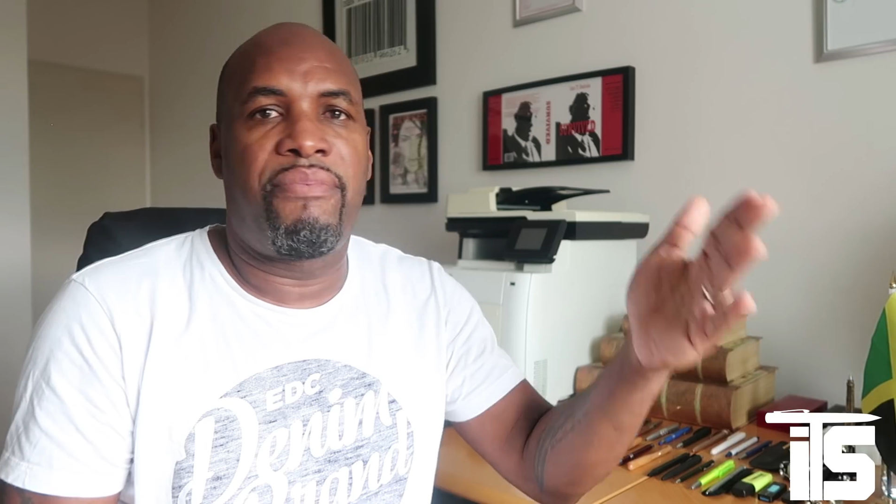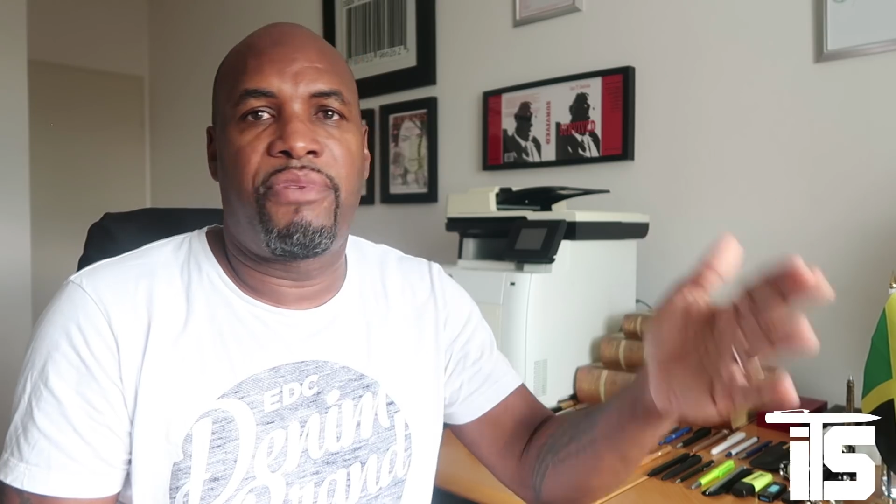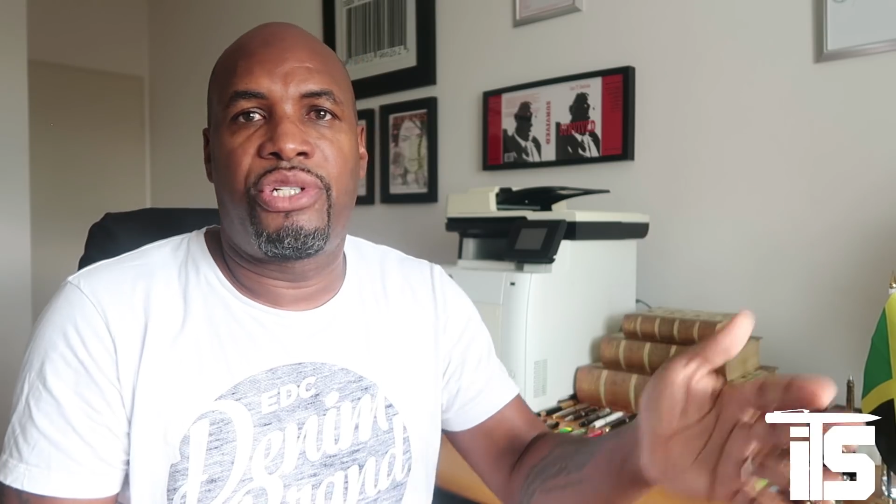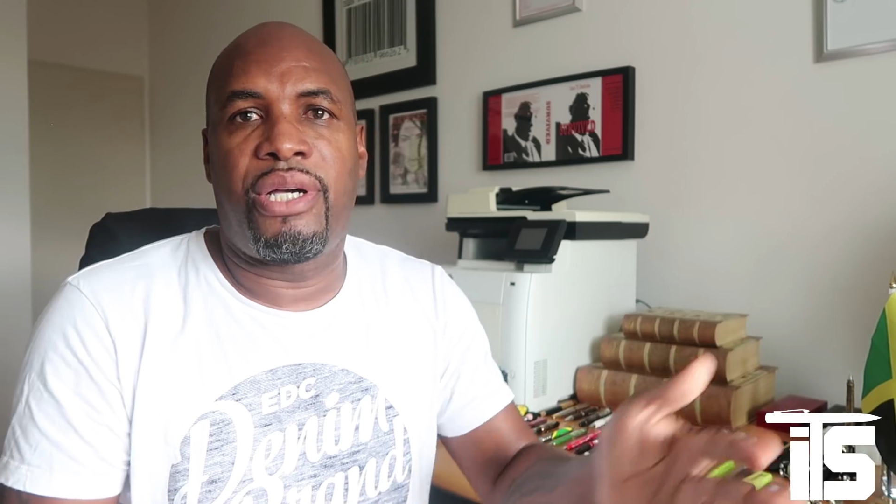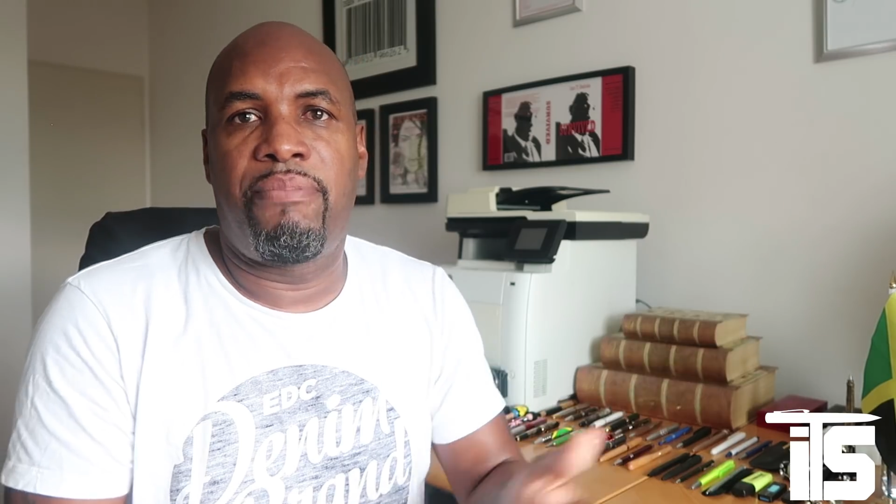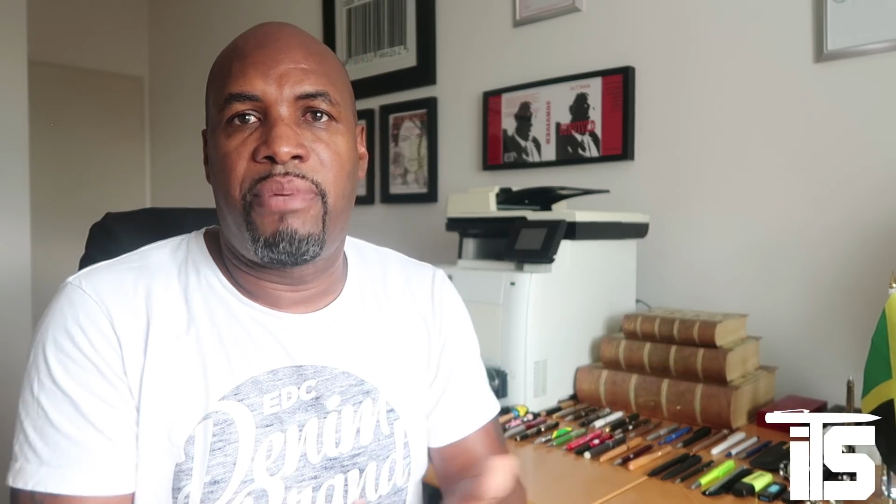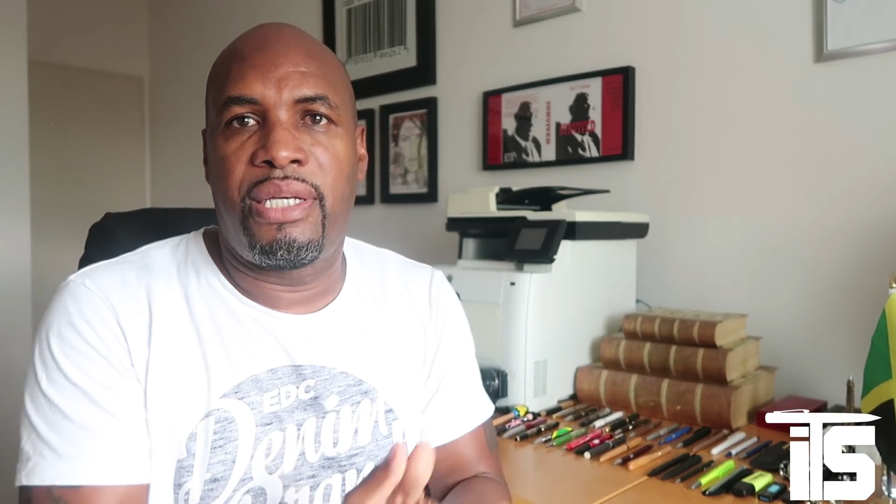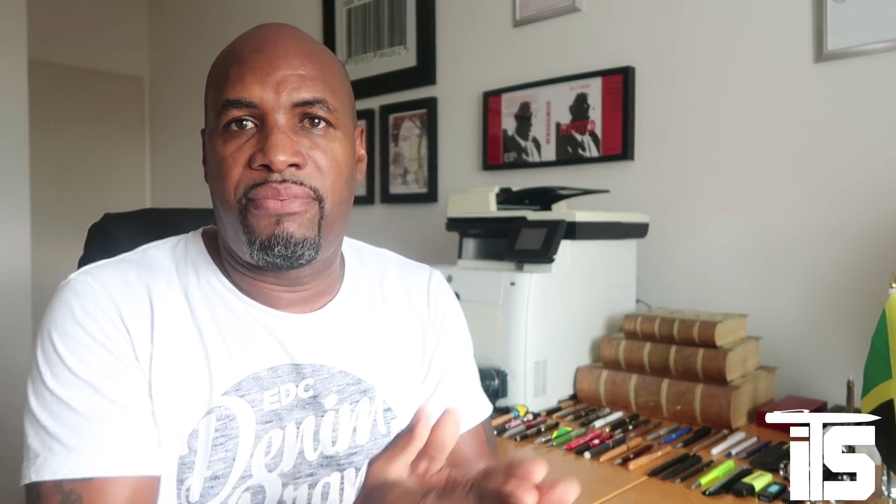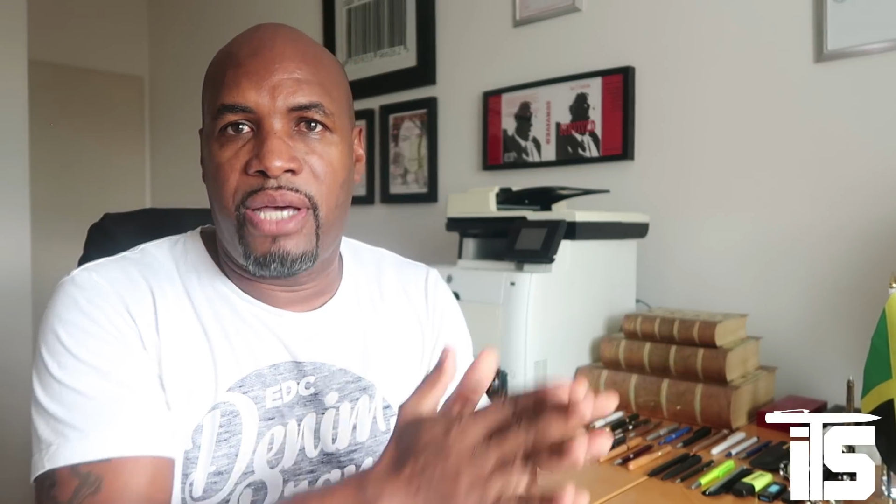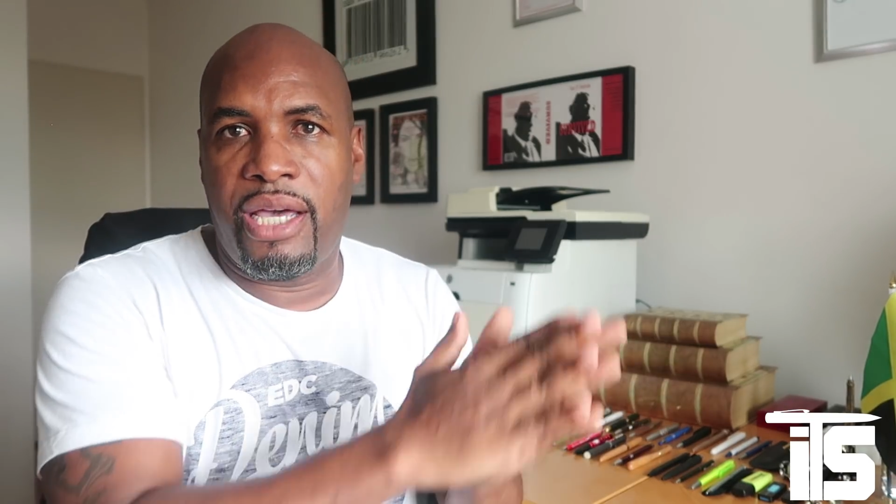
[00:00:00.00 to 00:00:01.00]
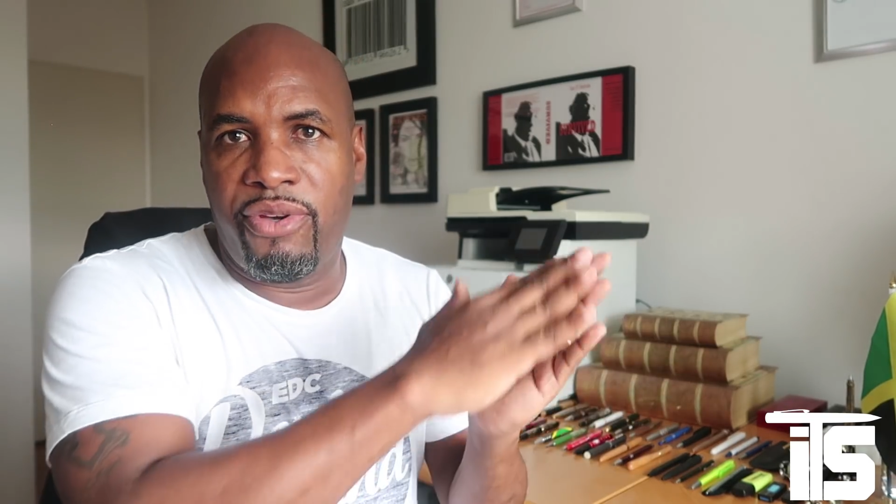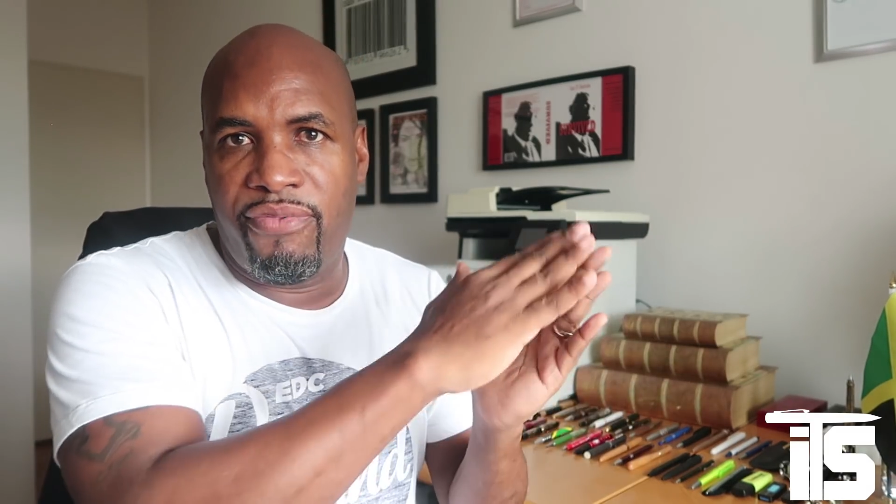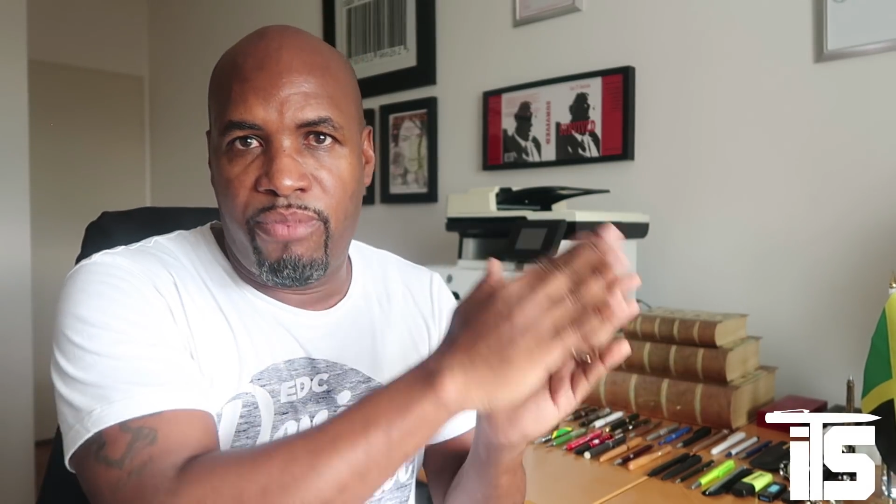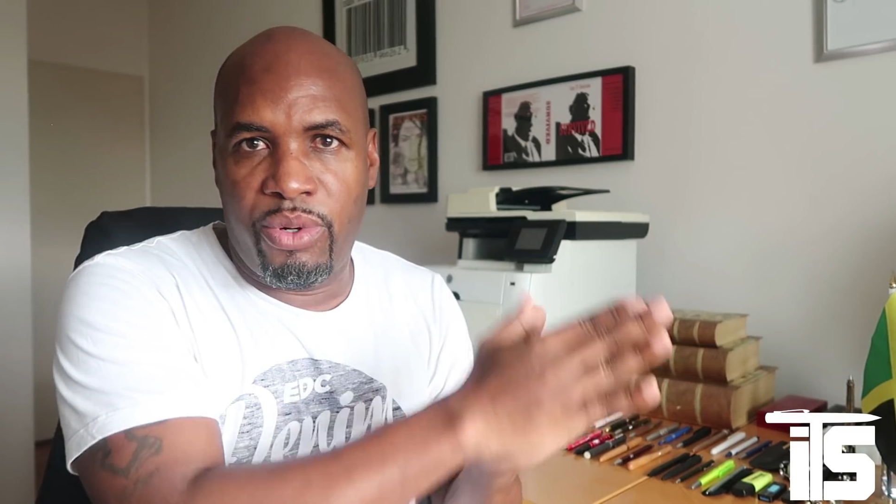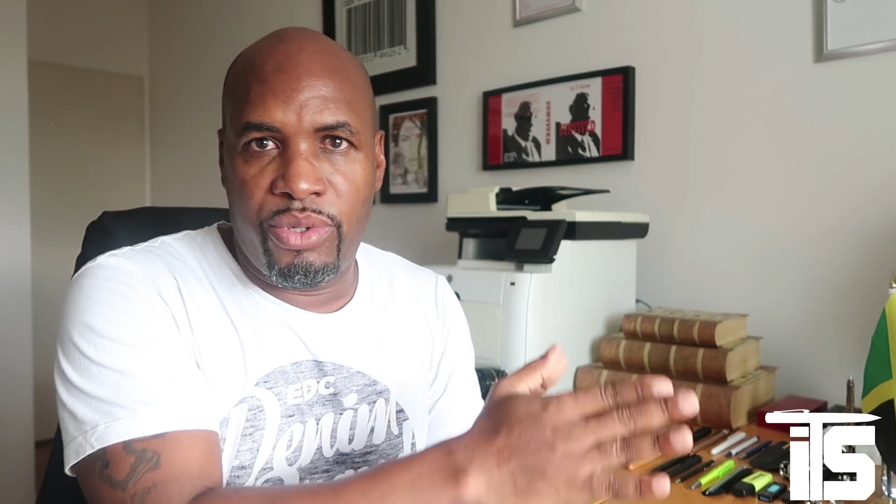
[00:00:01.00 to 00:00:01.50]
if the job believes that
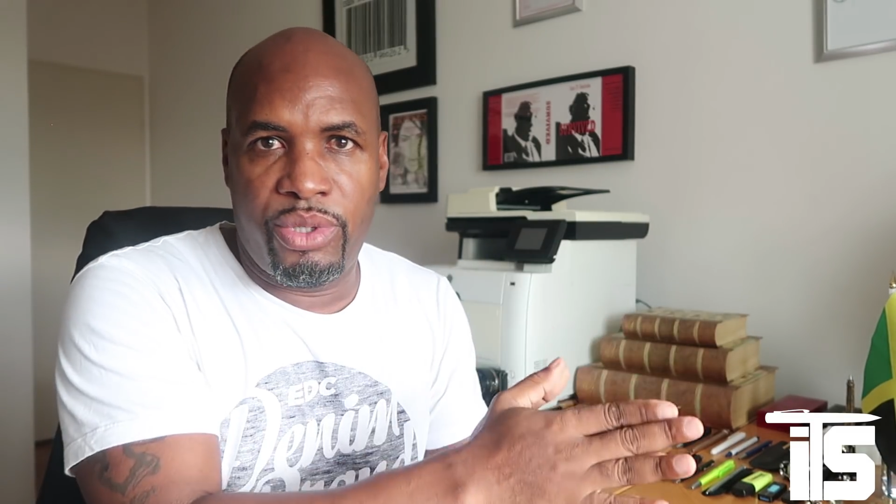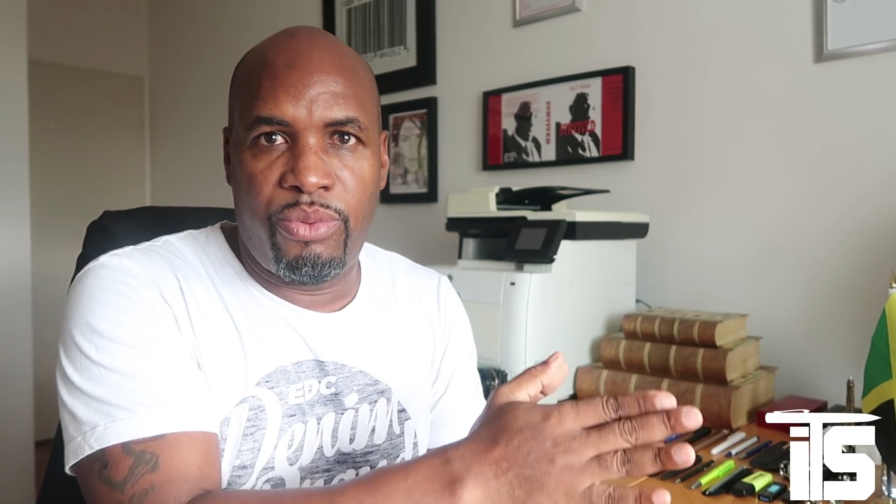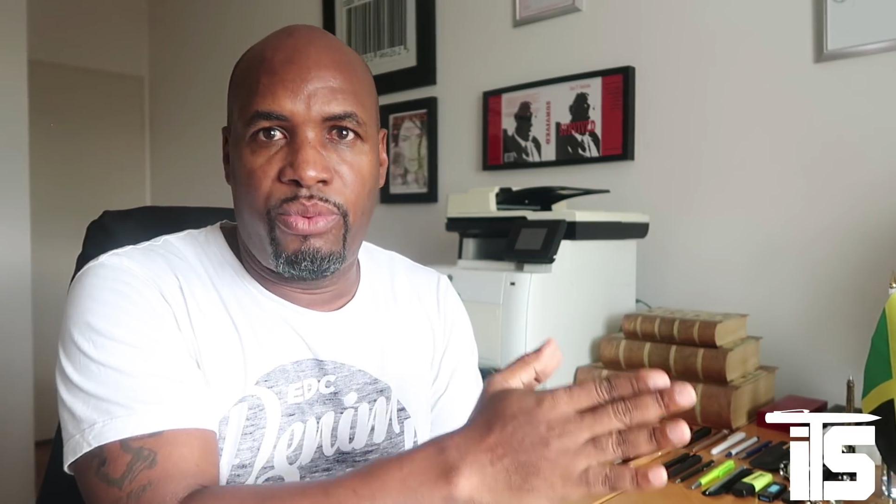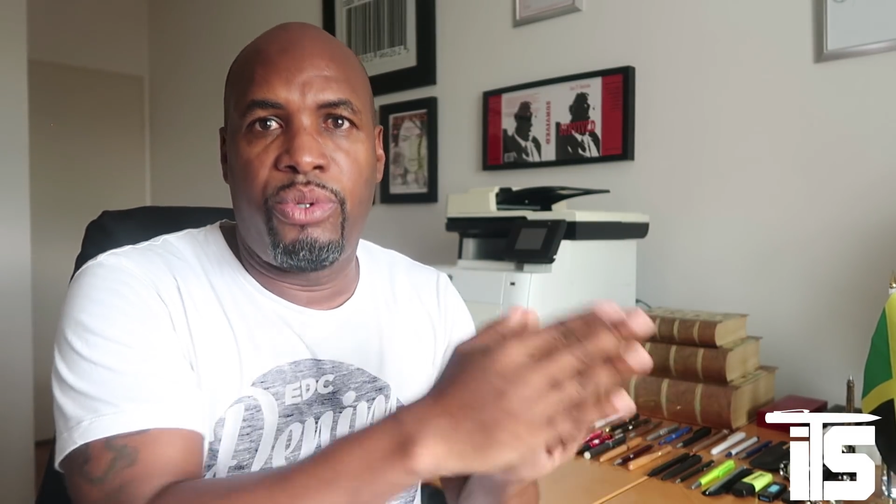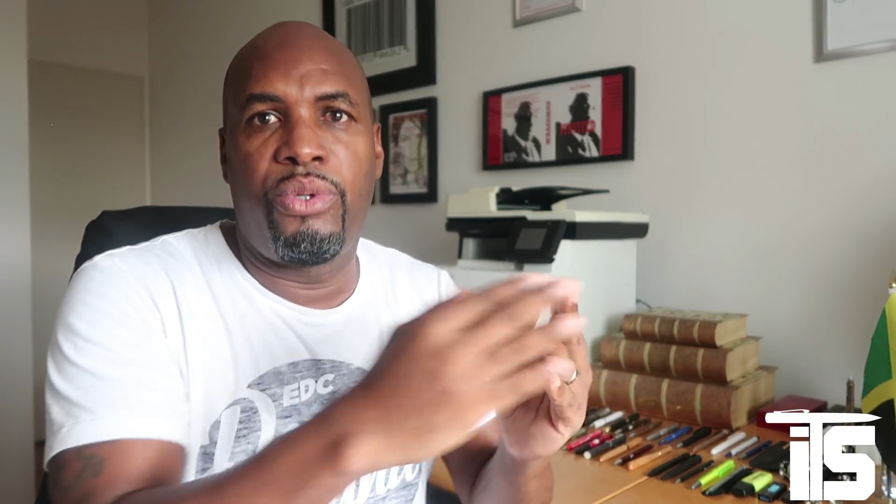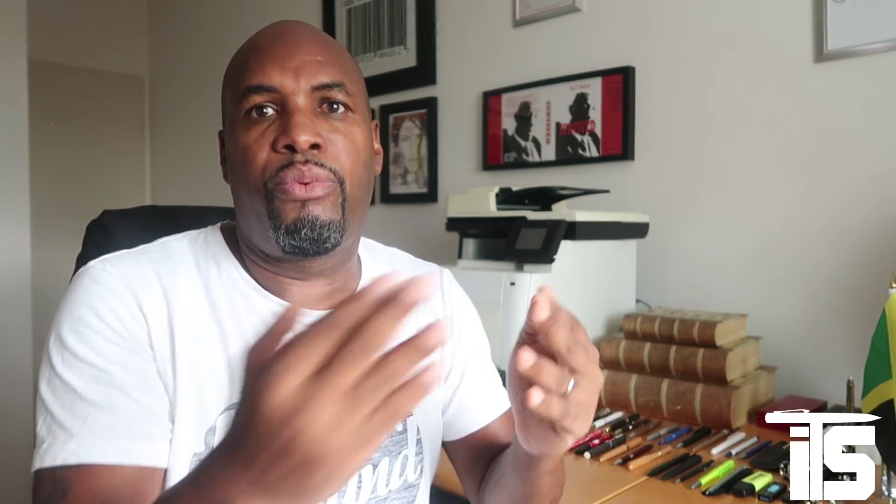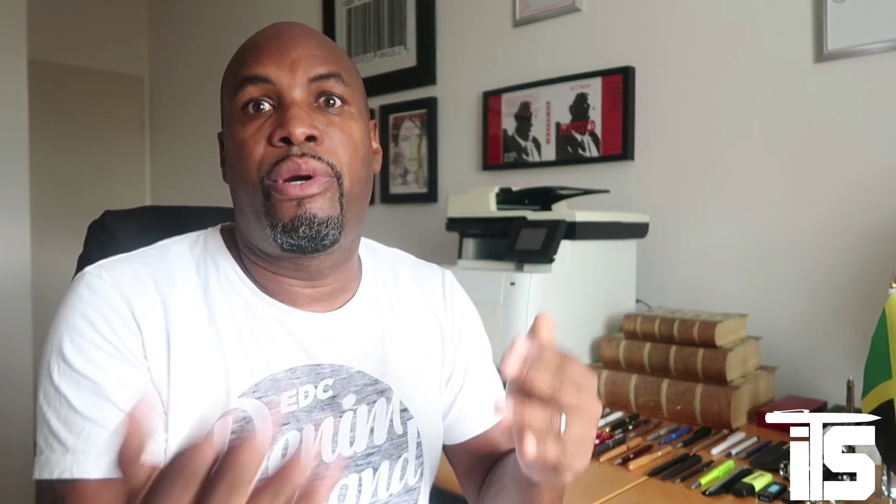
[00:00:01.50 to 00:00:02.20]
you've broken the rule,